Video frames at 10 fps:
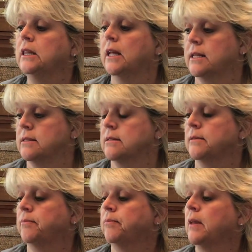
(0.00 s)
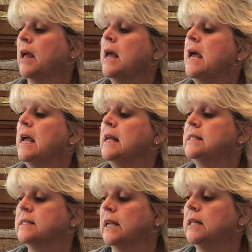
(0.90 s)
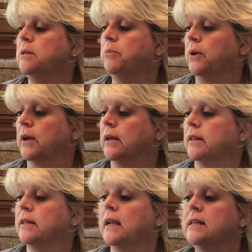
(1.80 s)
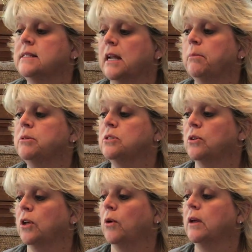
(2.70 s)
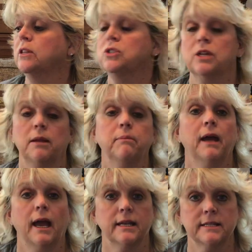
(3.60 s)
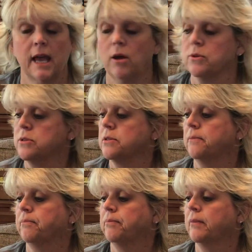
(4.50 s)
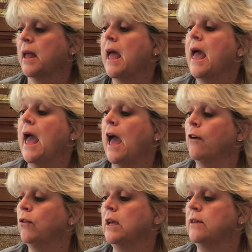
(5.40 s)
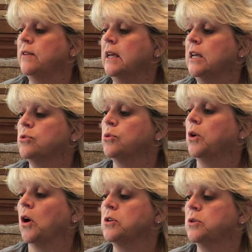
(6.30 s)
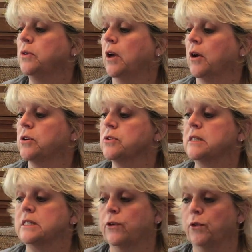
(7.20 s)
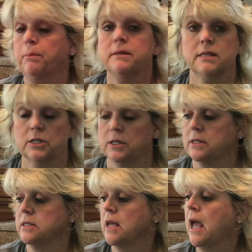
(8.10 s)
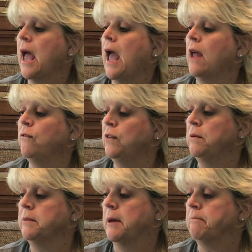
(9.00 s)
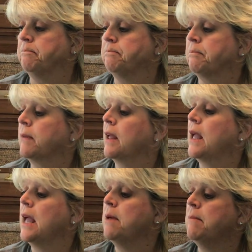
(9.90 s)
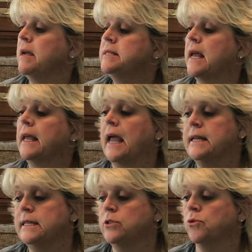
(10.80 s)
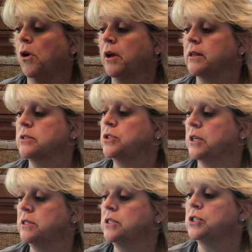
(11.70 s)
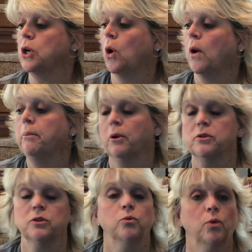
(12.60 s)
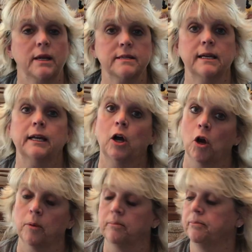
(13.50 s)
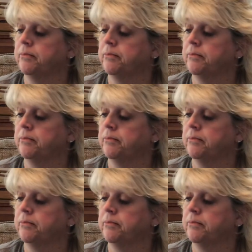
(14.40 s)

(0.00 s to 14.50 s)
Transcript: Lutz. He studied the book, then he set up a studio in the shed behind his house. Every evening he drew cartoon characters in different positions and filmed them. It might take 18 drawings just to show a person raising an arm.